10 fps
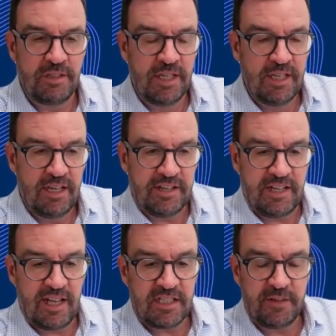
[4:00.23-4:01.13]
I think
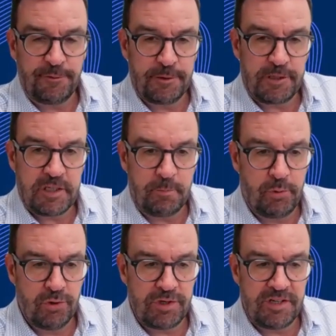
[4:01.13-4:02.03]
that's the first
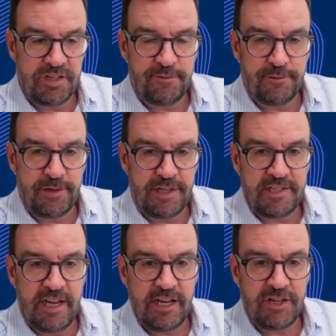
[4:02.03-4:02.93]
important
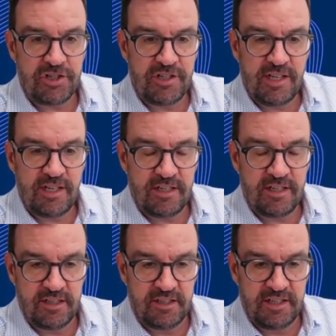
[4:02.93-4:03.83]
differentiation, that
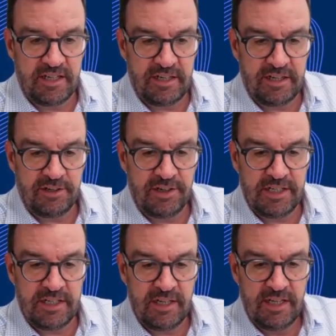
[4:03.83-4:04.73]
they're
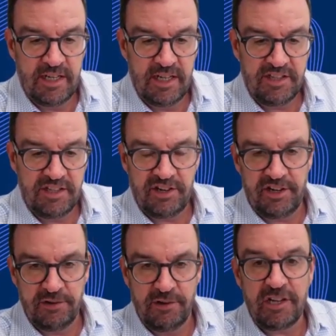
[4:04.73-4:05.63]

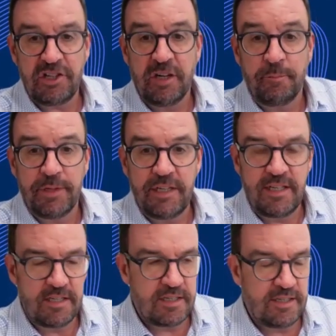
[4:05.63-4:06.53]
earlier
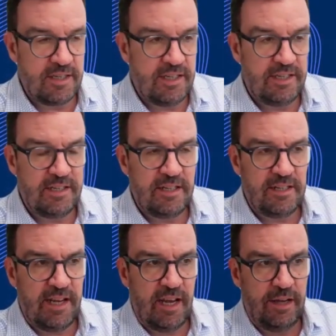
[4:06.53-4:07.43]
companies. They
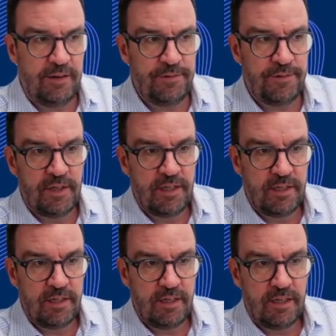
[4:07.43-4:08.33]
have
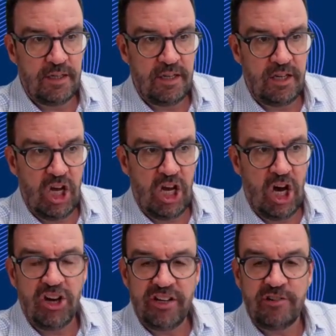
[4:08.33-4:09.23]

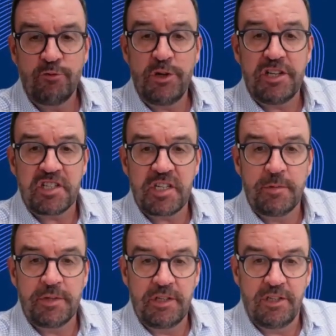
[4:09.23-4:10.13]
higher risk, but
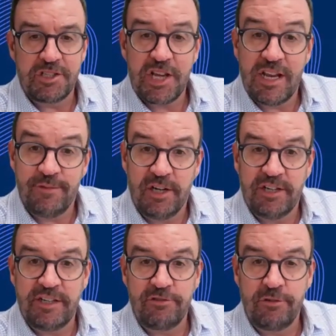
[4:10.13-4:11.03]
they also have
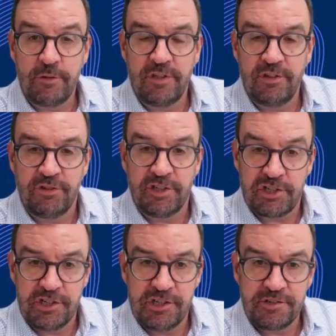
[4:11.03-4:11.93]
higher
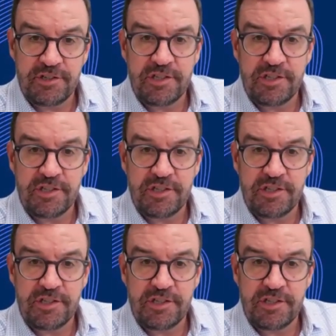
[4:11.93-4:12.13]
returns,